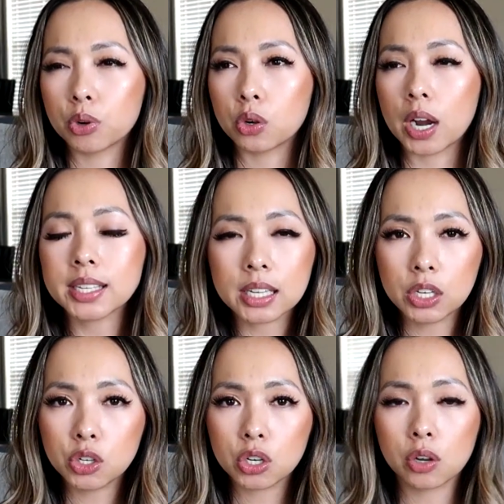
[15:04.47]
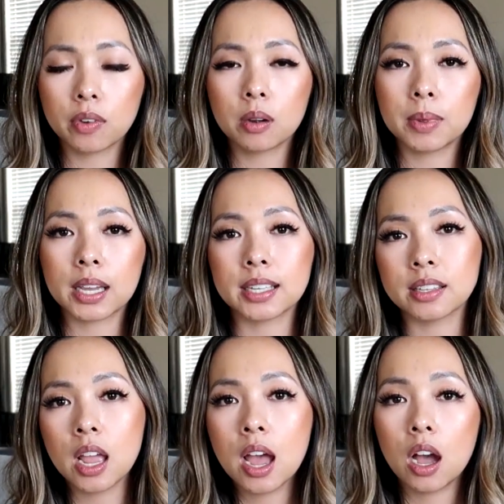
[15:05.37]
progressing in your career because
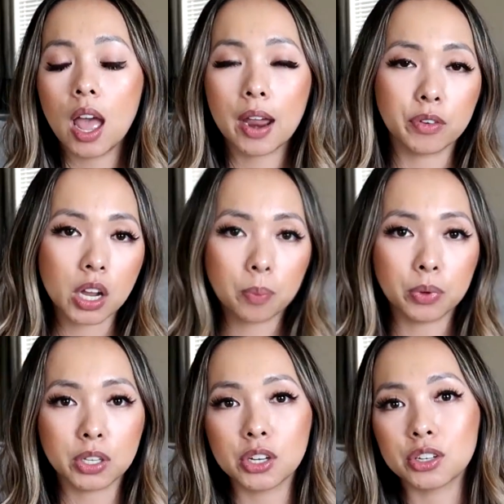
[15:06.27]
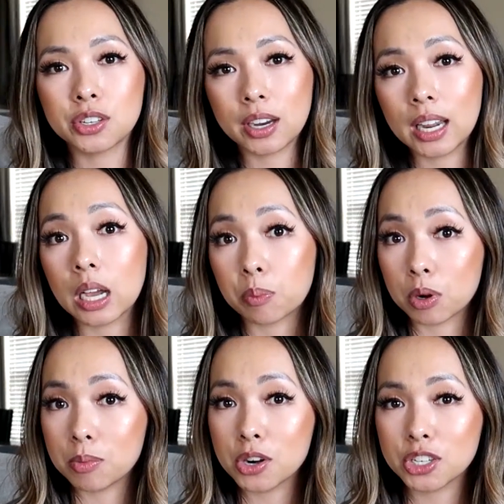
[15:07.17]
every couple years you're getting a
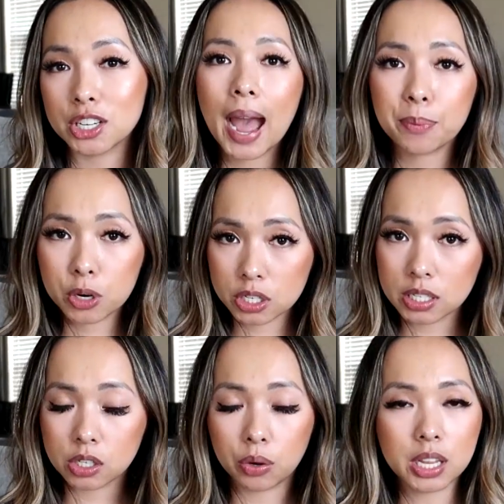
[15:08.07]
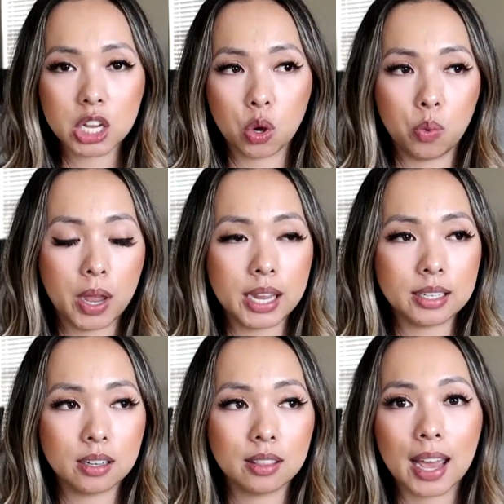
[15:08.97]
promotion. I personally don't
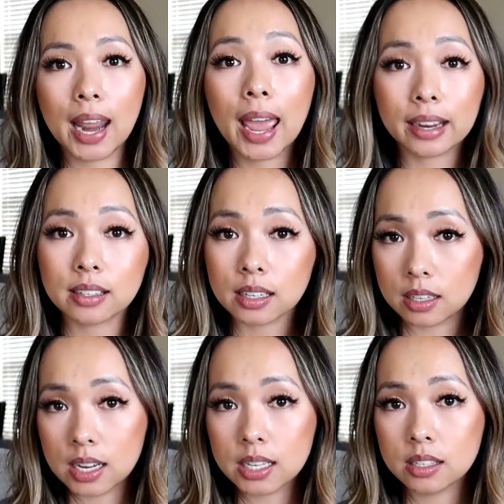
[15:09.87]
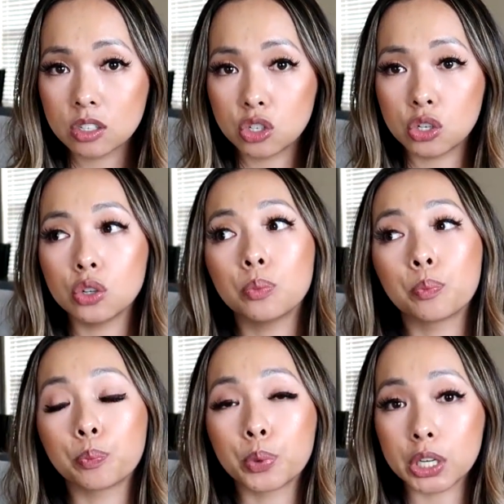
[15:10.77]
equate that hecticness to
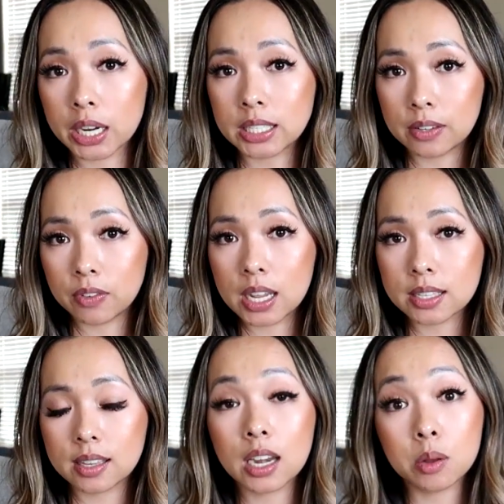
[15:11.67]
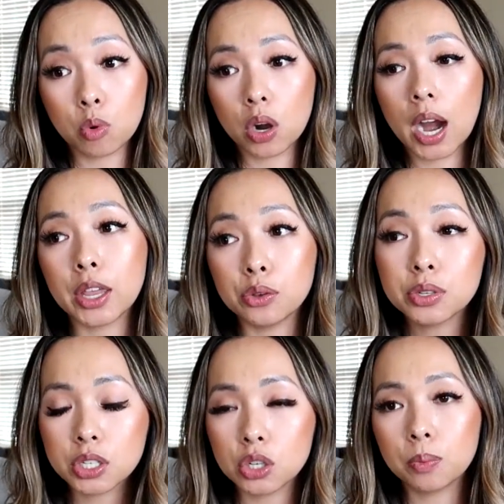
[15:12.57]
productiveness anymore. I
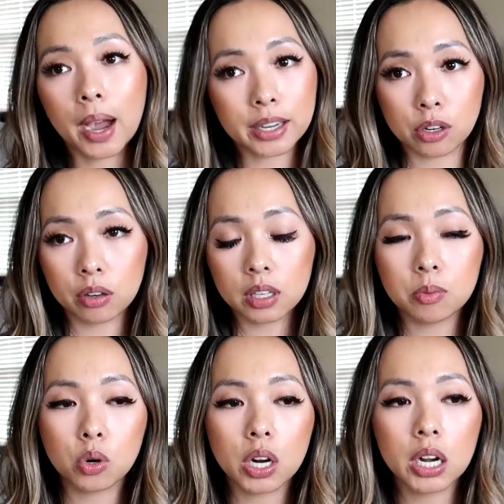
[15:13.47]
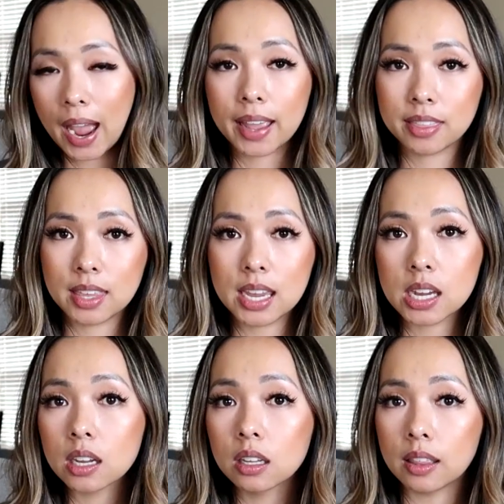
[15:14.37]
used to, but I don't anymore. I
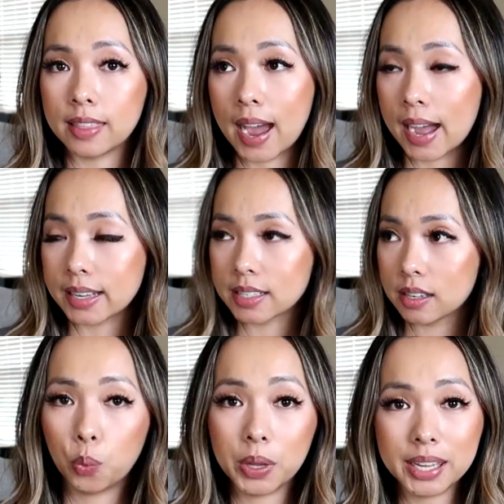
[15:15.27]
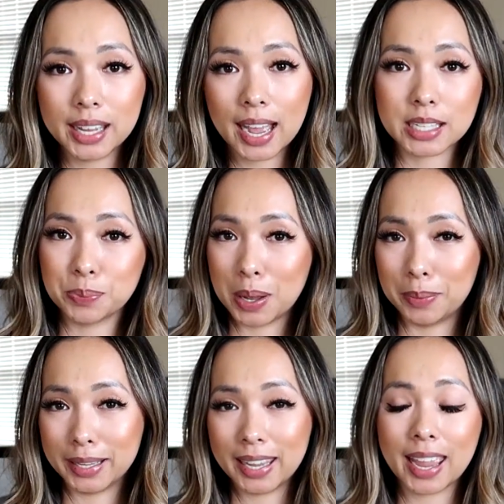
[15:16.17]
think that we as
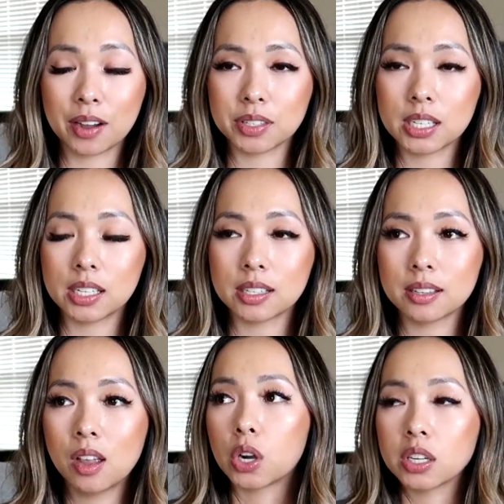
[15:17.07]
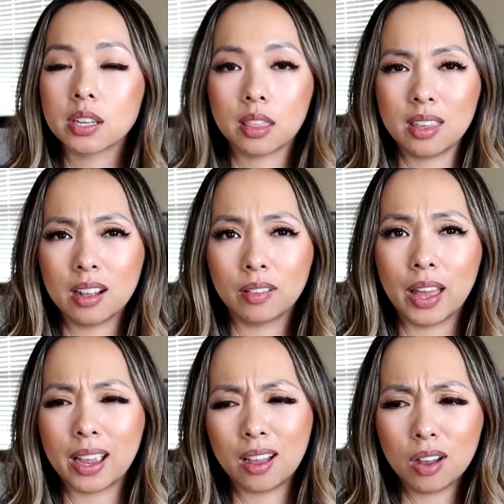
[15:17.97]
public accountants start to think
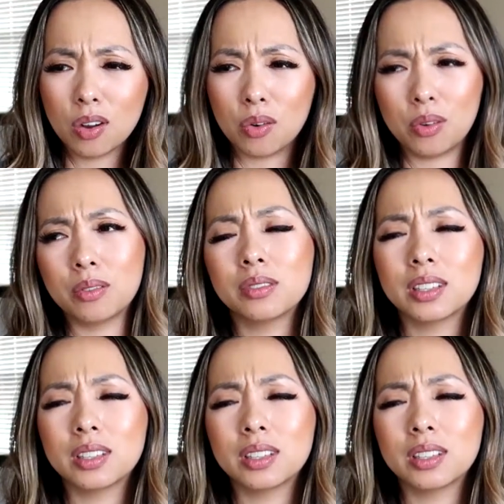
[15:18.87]
like, oh,